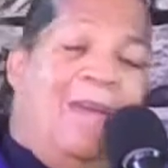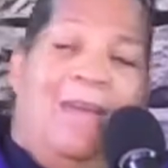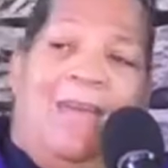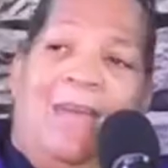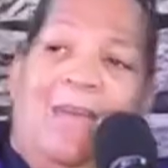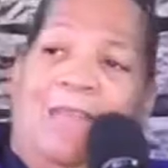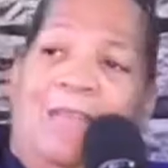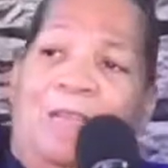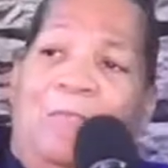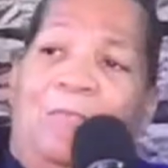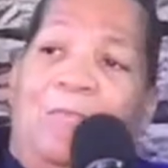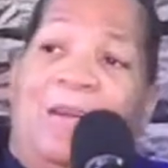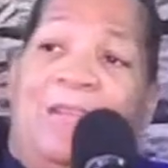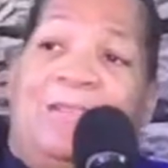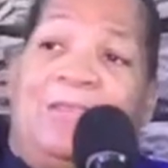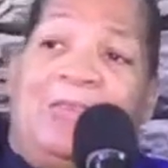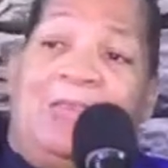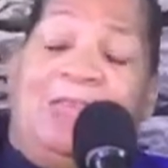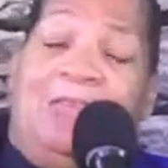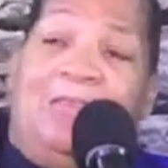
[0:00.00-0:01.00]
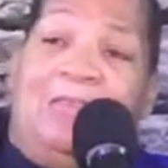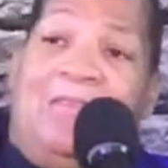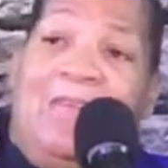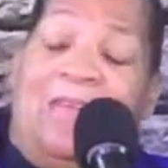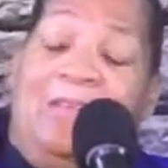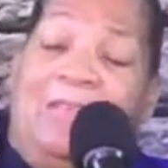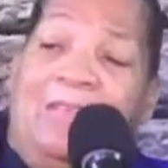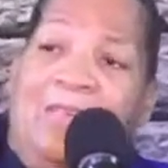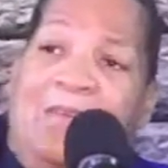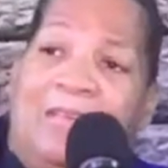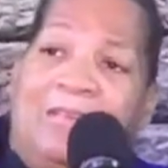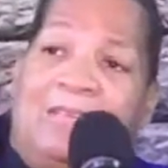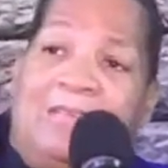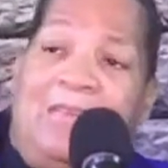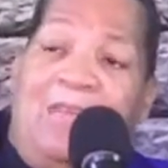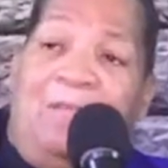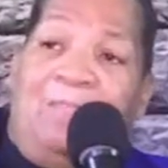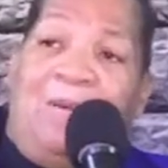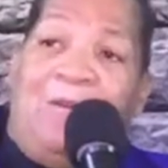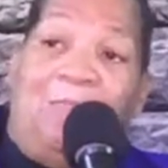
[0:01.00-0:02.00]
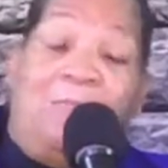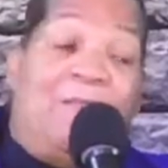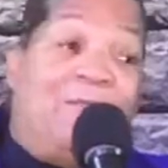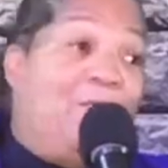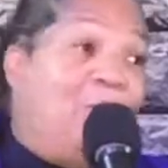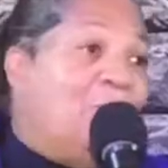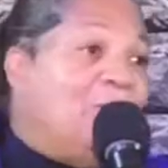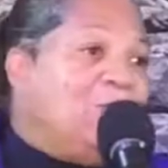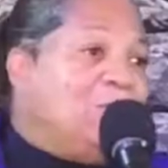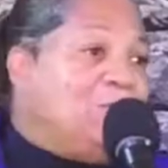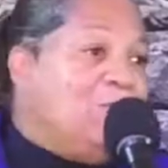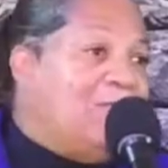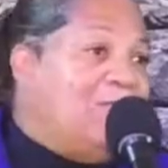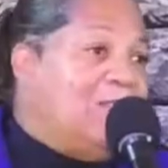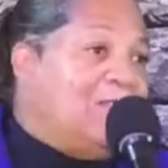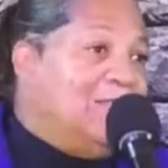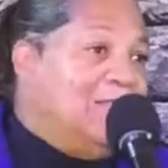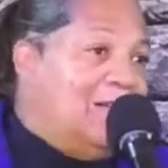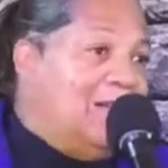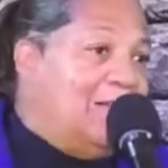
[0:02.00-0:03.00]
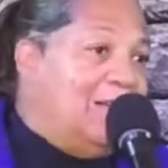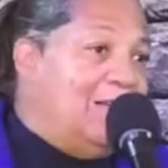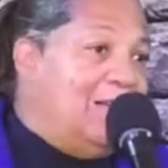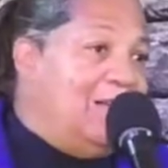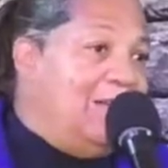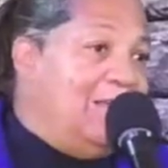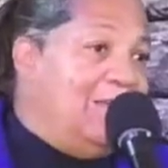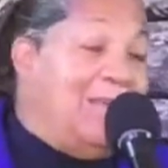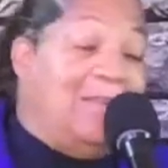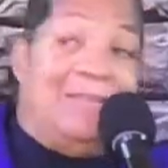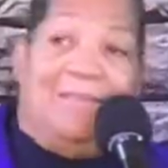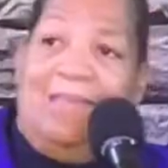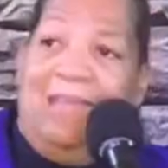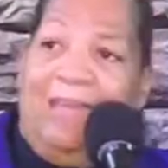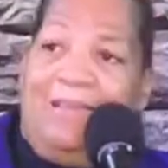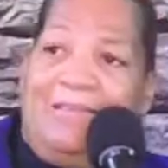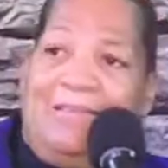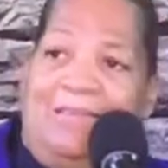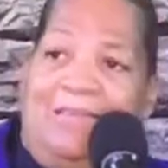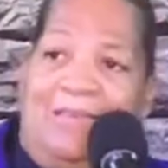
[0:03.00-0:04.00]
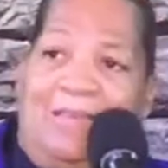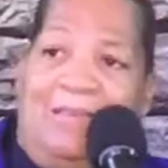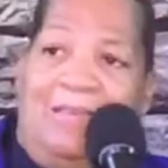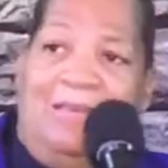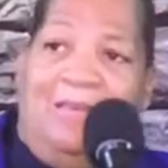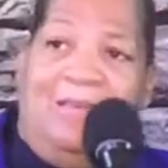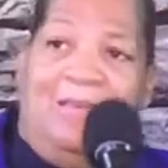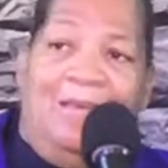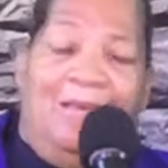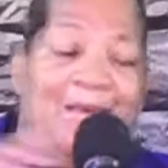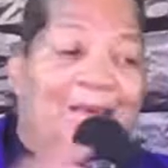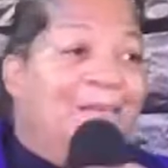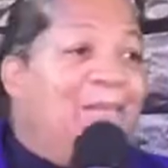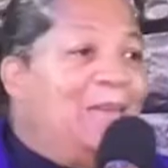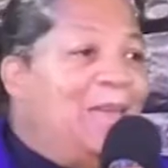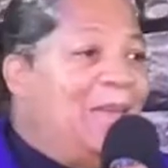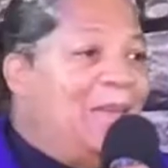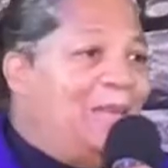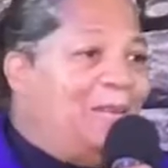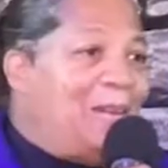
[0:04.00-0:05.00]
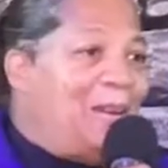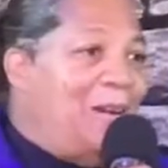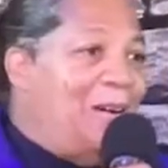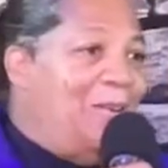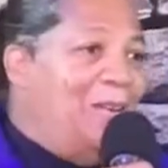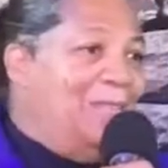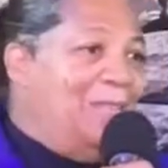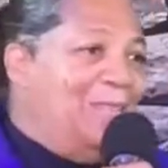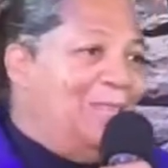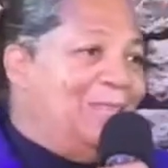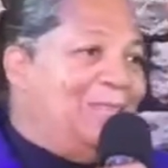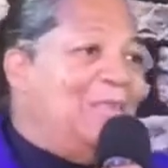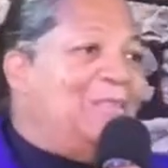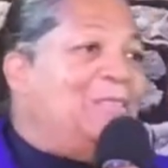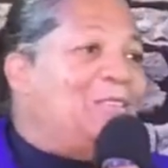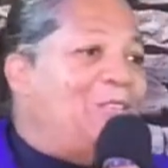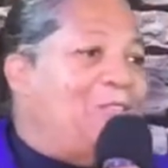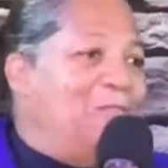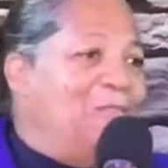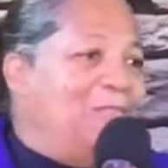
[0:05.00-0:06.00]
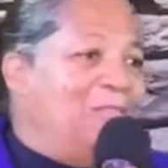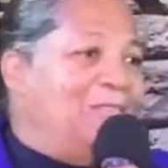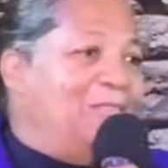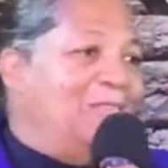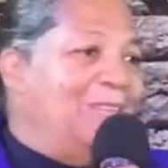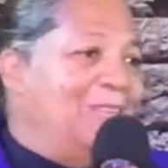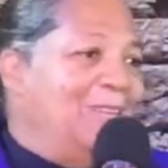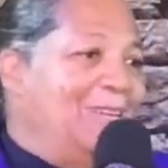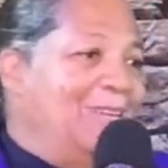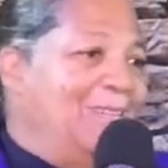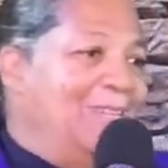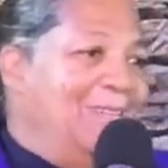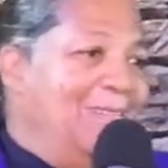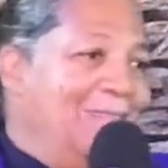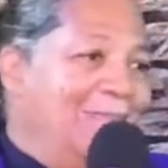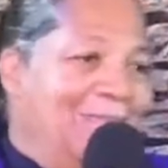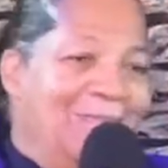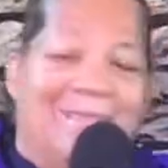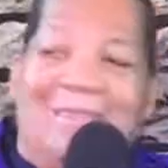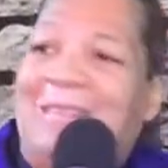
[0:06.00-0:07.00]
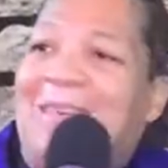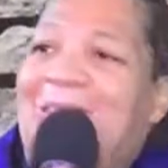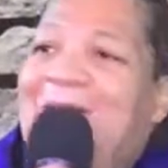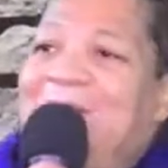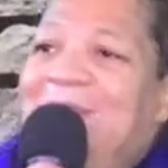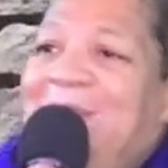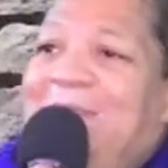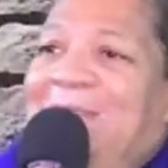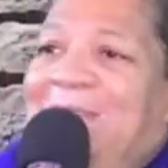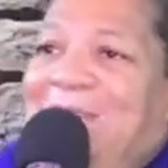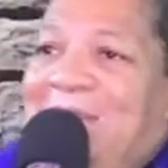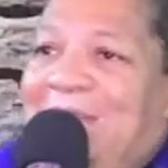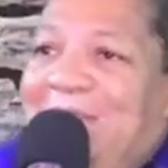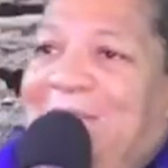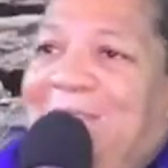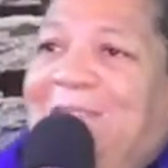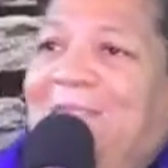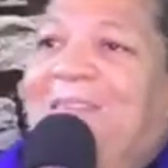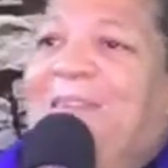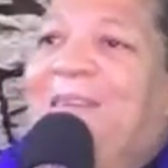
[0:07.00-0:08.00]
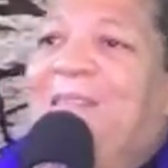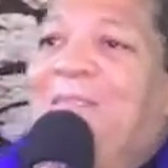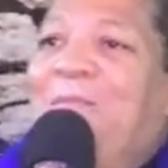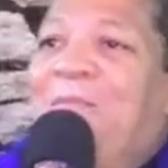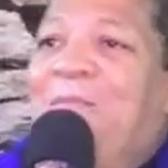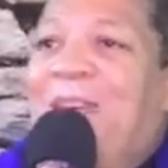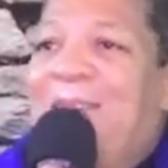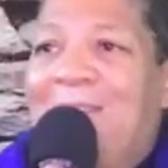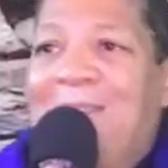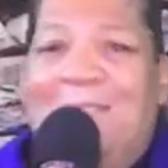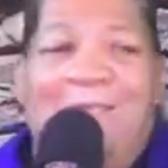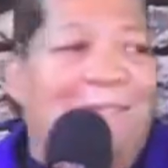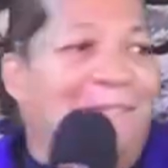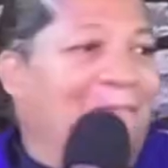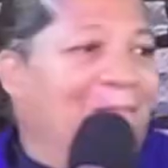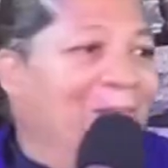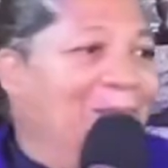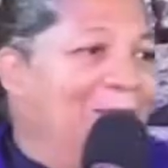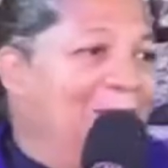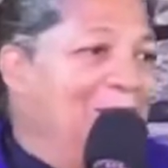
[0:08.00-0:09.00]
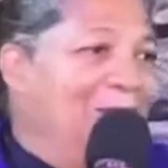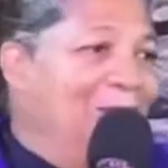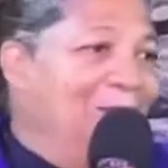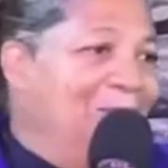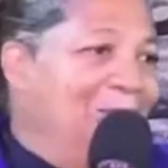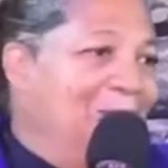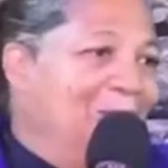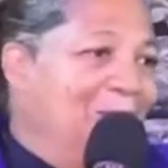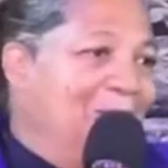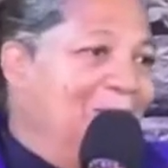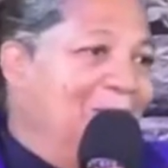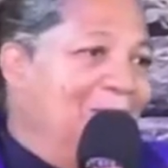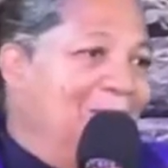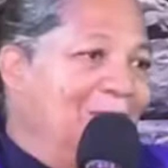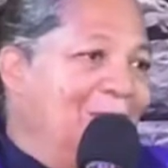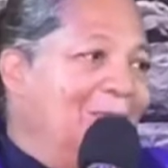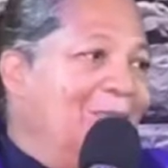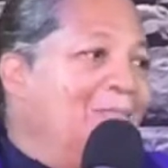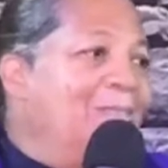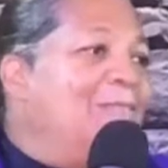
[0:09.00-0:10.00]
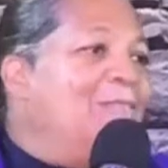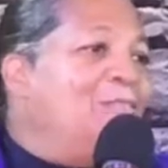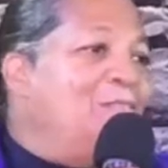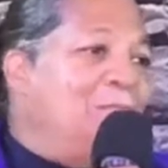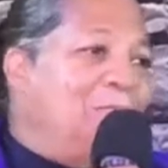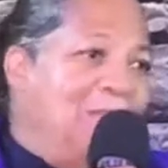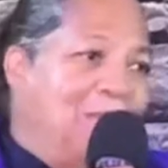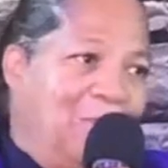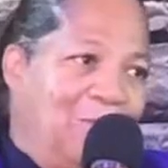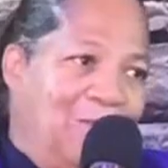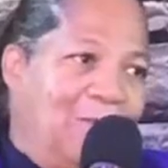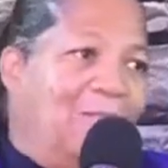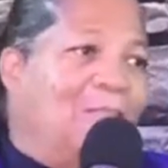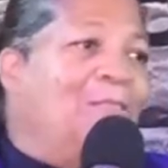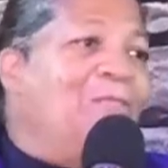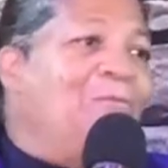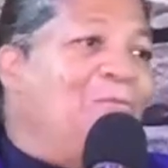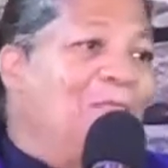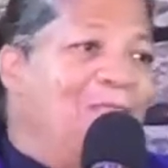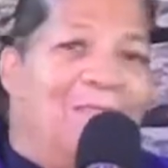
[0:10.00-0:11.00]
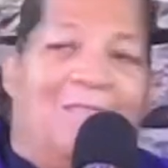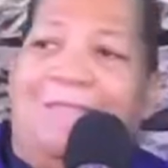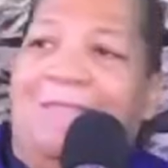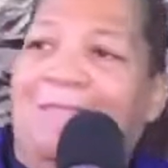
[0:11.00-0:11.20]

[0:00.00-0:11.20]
And it wasn't that next day, about before 12 o'clock, that next day, they had called us and told us that she had just went home to be with the Lord.